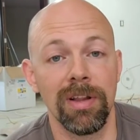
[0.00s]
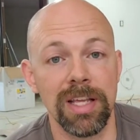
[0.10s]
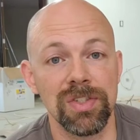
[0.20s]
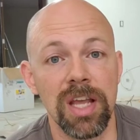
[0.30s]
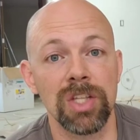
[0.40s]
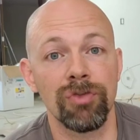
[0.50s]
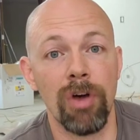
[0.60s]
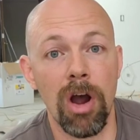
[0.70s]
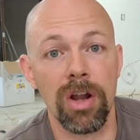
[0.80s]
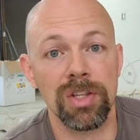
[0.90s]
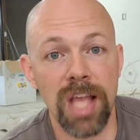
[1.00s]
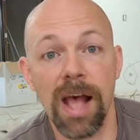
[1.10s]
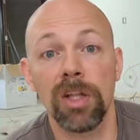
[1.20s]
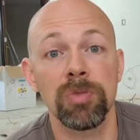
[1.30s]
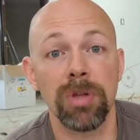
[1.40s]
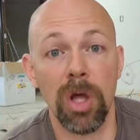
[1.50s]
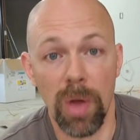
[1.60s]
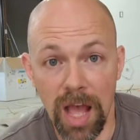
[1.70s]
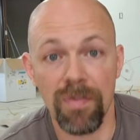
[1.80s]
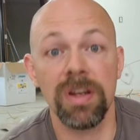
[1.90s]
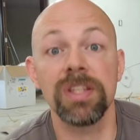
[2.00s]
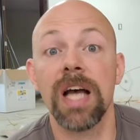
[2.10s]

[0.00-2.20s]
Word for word: They say as far as hell is below heaven is